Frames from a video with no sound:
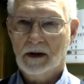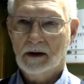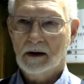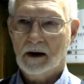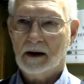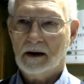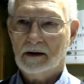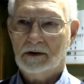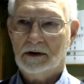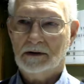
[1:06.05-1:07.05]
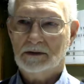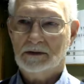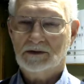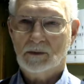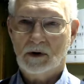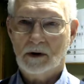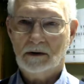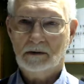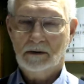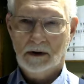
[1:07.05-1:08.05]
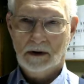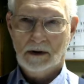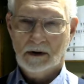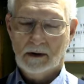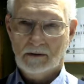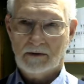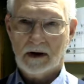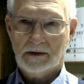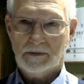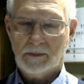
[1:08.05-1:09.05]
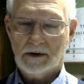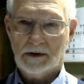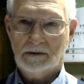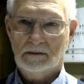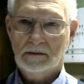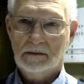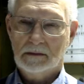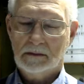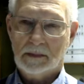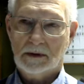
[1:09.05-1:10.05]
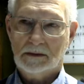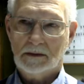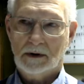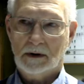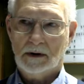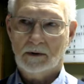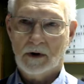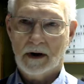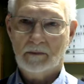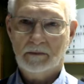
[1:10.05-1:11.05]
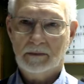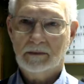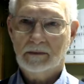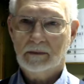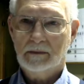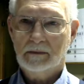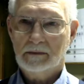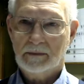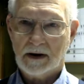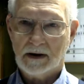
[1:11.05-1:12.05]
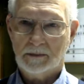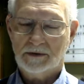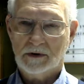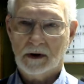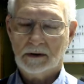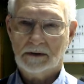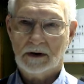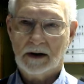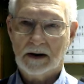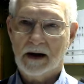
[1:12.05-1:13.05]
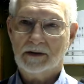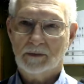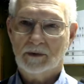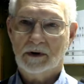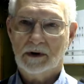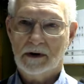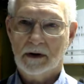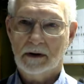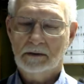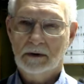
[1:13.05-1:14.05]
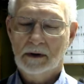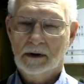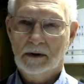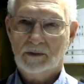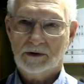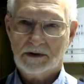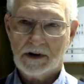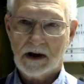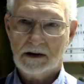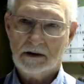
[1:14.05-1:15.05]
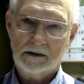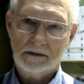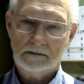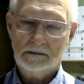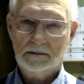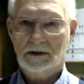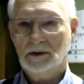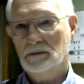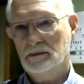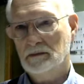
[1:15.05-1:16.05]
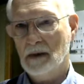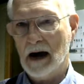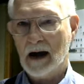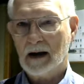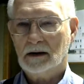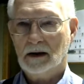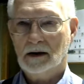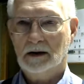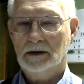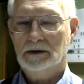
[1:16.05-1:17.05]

I have a small 5-speed Ram pickup truck that I'd like to put it in, put the tank in the back, and